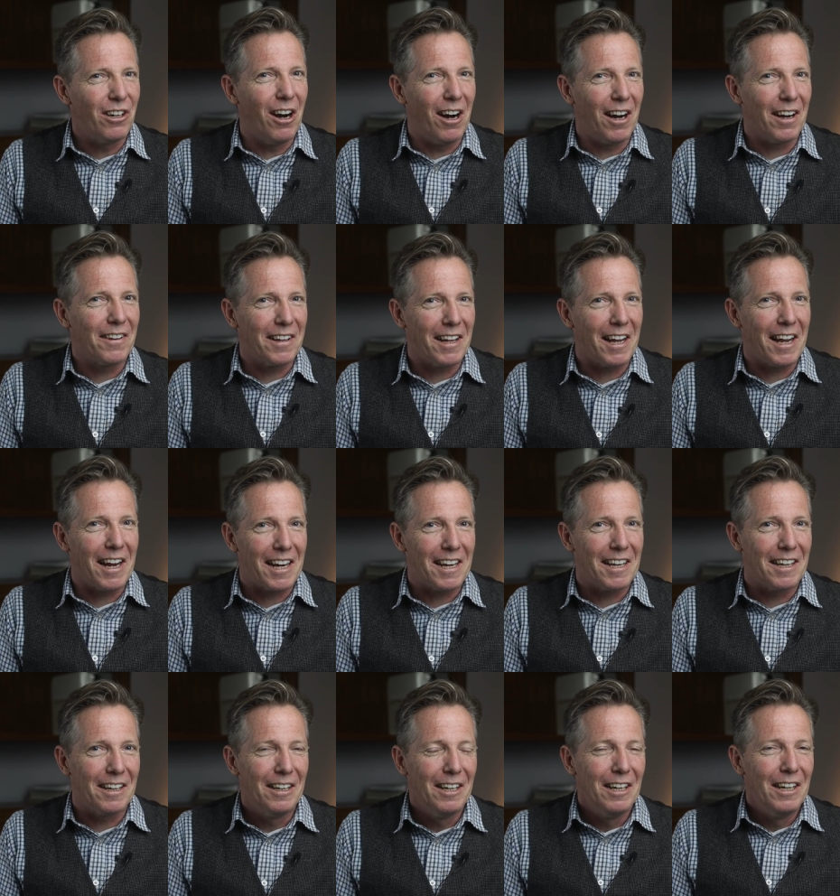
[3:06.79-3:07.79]
are
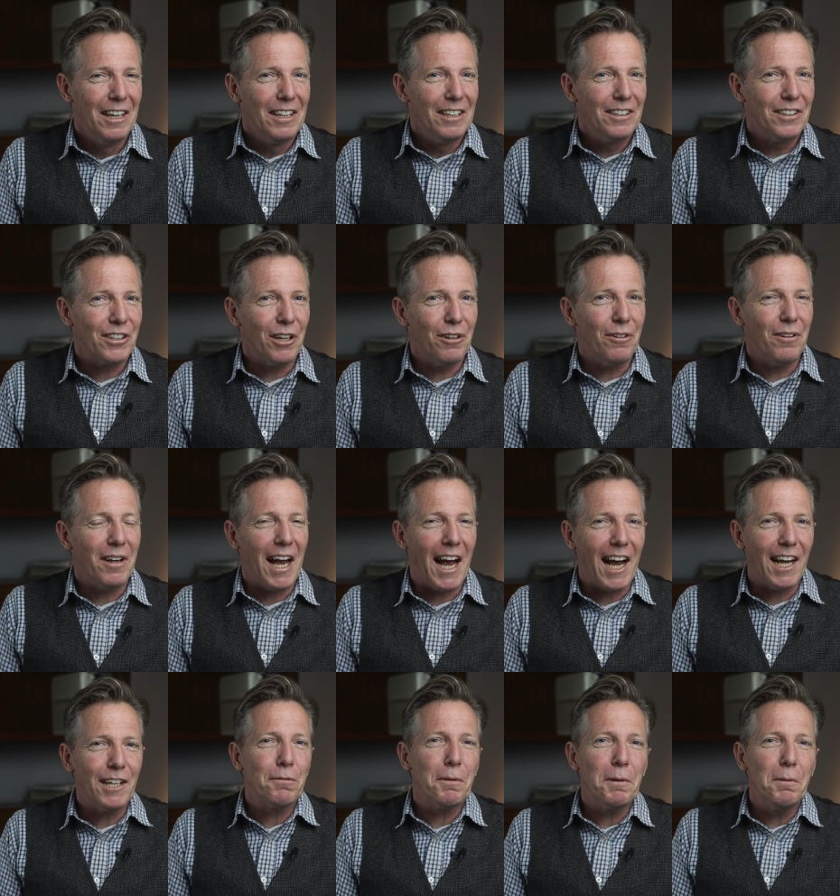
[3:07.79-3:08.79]
they? So
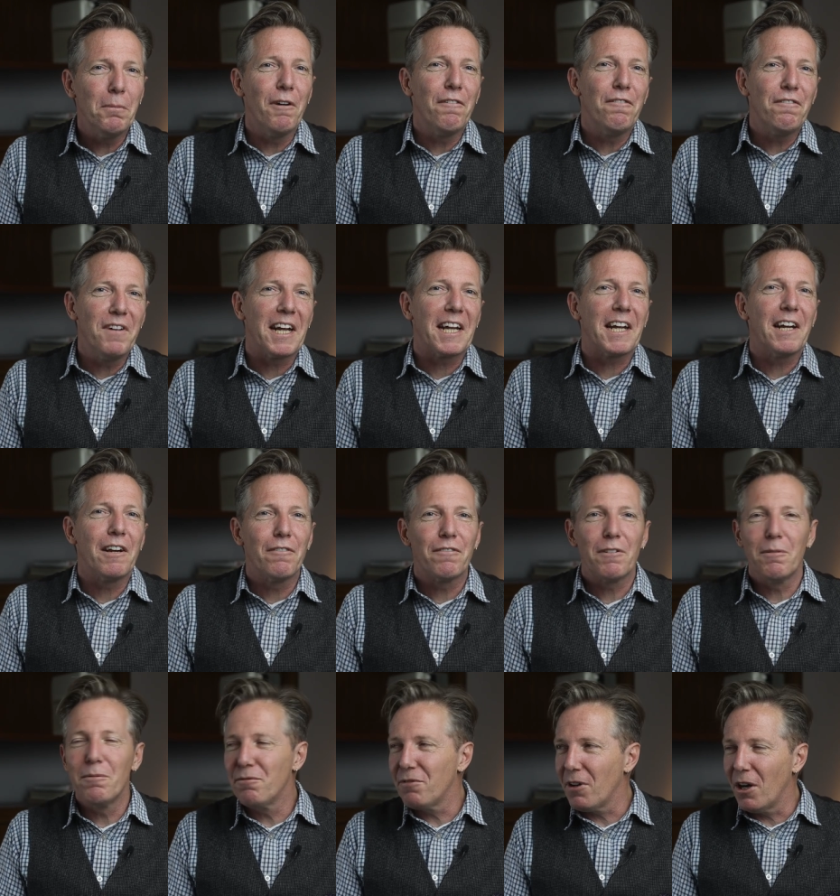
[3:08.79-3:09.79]
as we were flicking
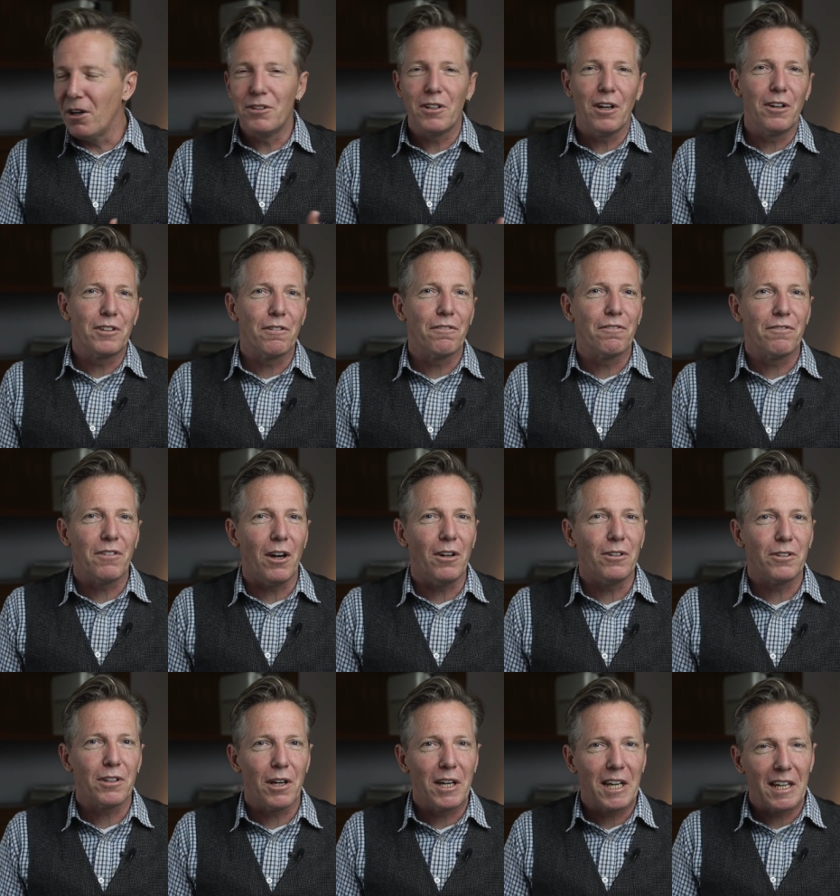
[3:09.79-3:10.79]
from photo to
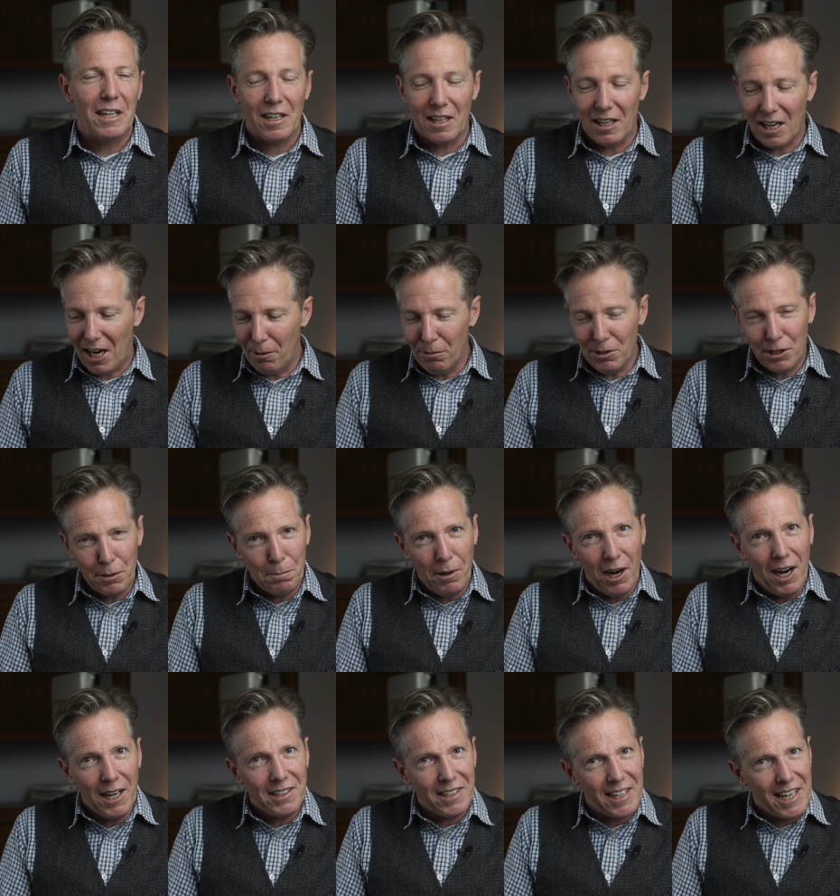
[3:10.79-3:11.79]
photo, I was
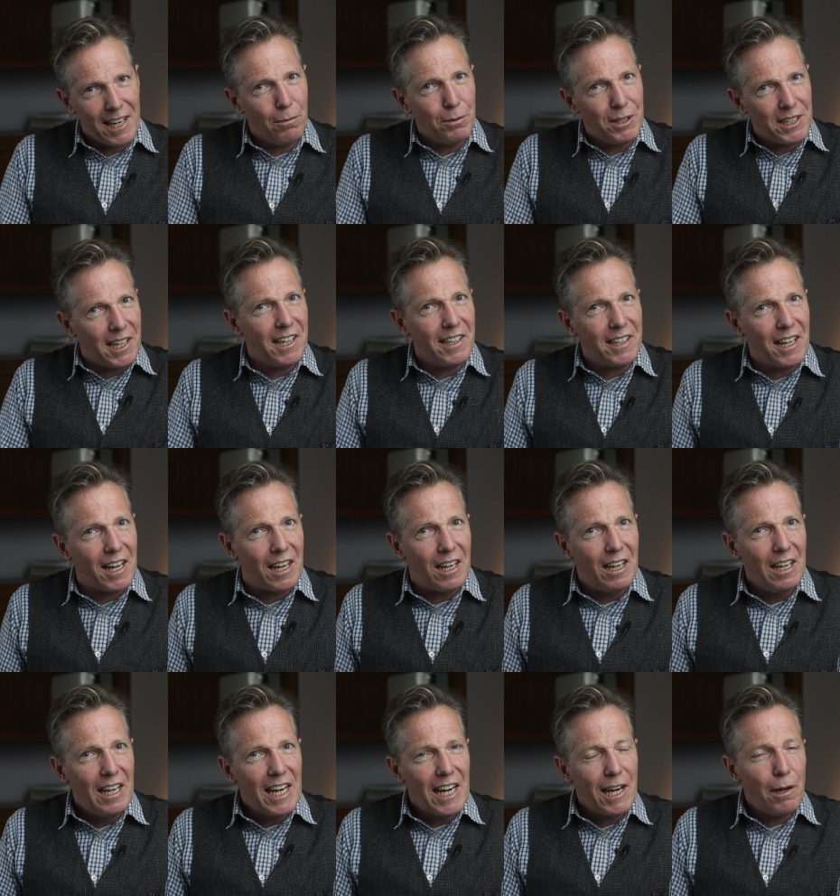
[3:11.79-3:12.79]
surprised that he was sitting there.
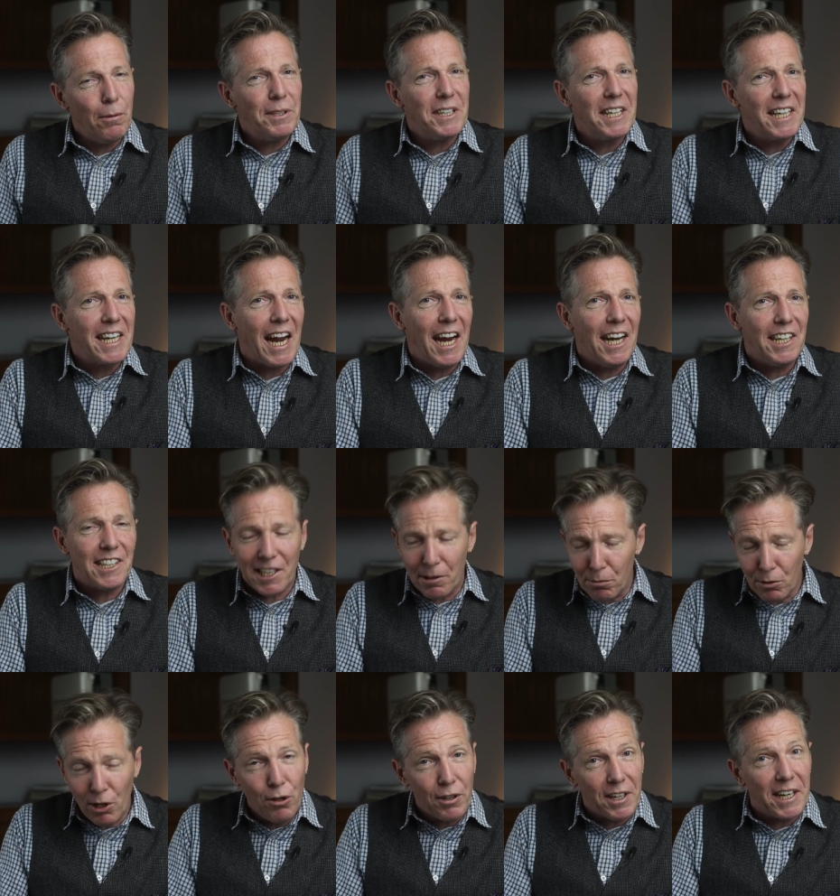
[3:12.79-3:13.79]
He was engaged, he
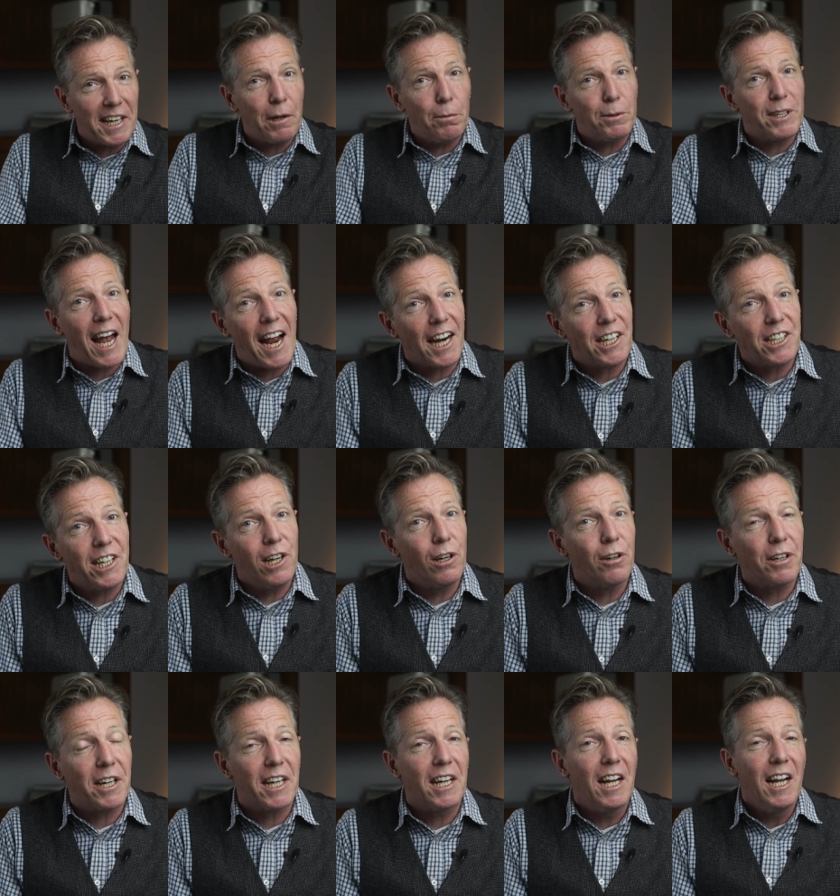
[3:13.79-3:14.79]
was looking, he was actually
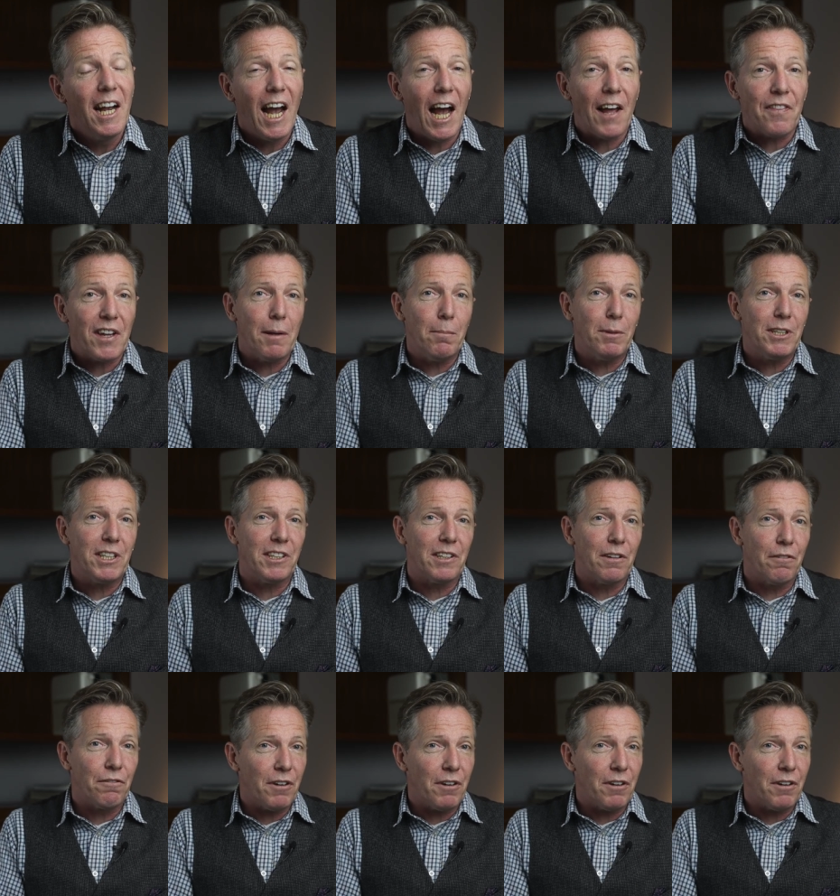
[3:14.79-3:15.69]
looking at the images in